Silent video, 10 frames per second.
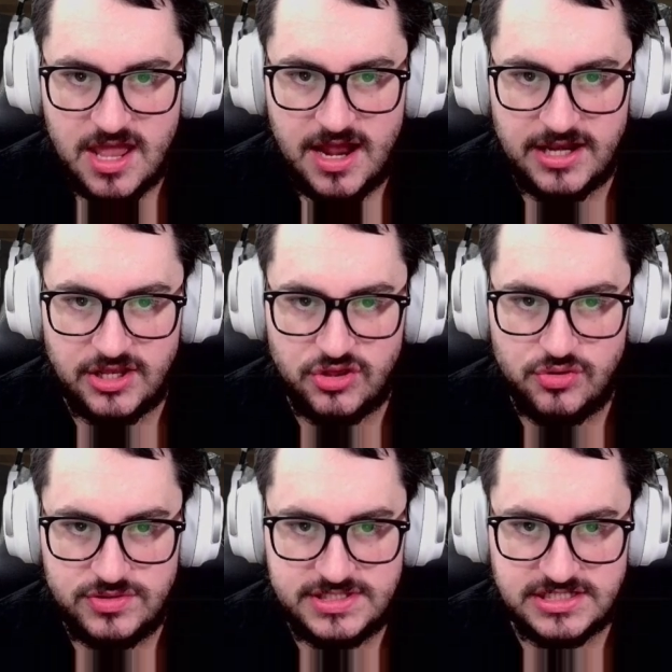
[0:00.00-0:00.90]
I need 2
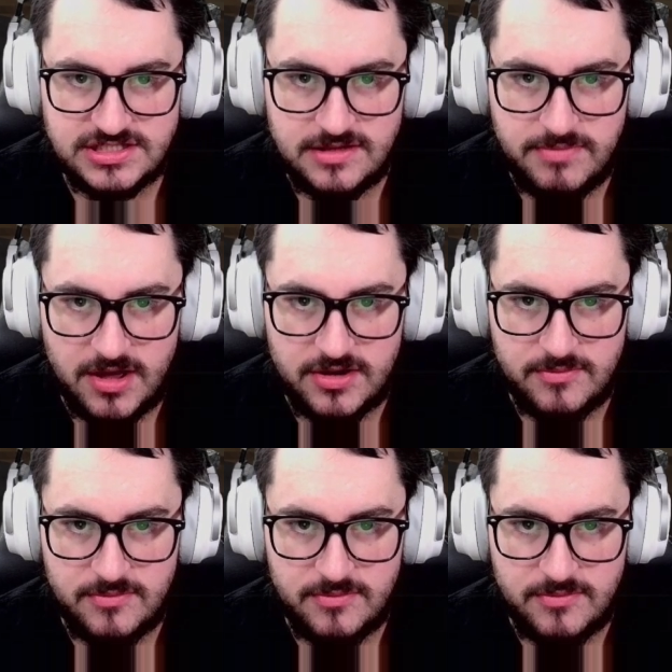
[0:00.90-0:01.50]
sticks on the bottom,